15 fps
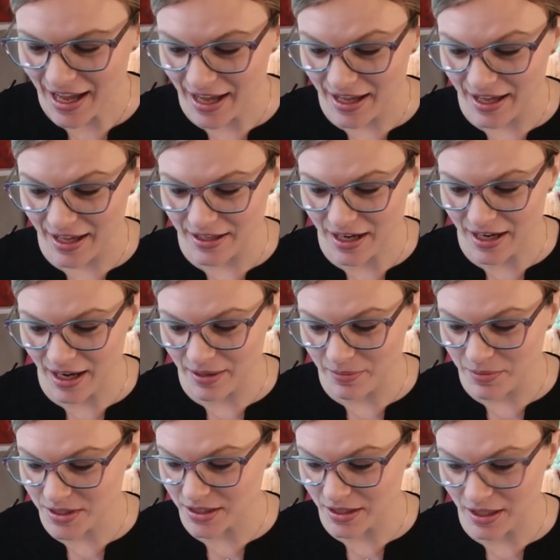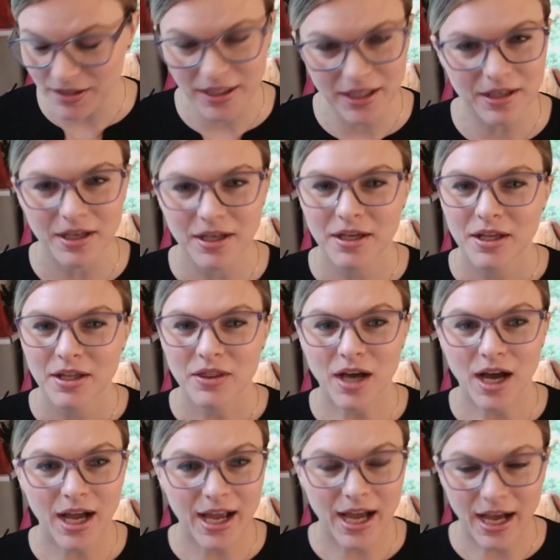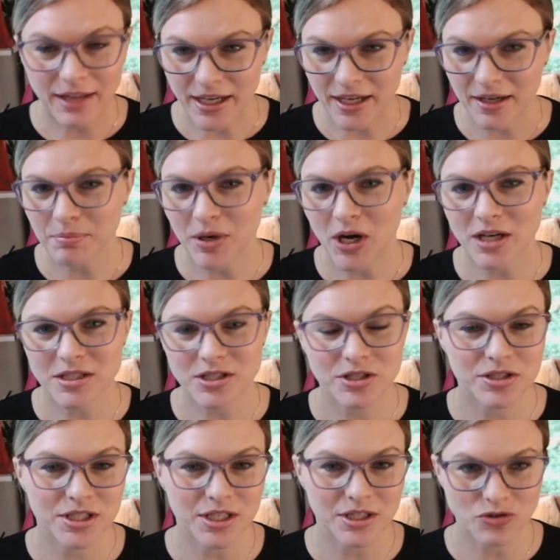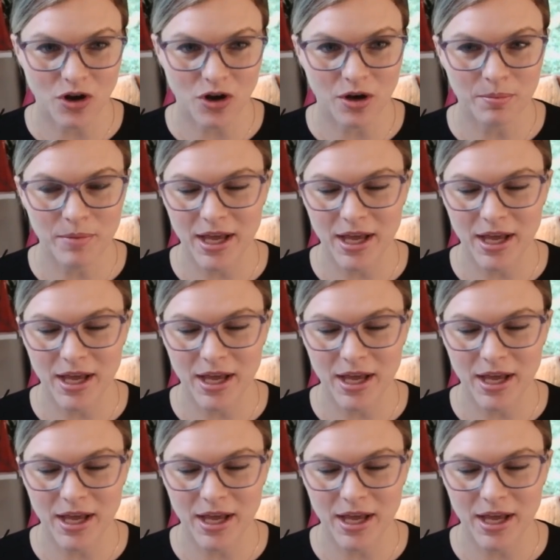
And I was like, I had that imposter syndrome,